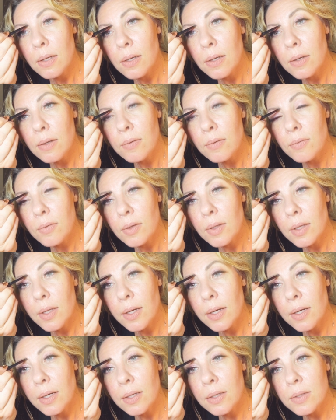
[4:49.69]
of a
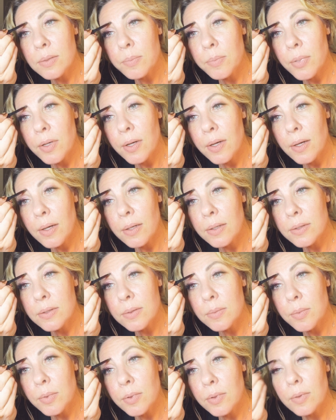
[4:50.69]
line as
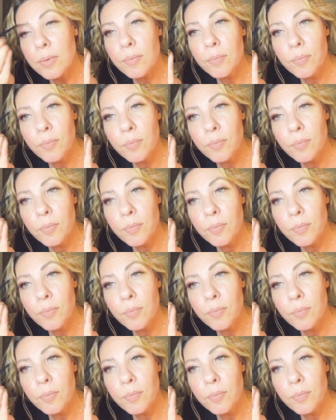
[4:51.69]
possible.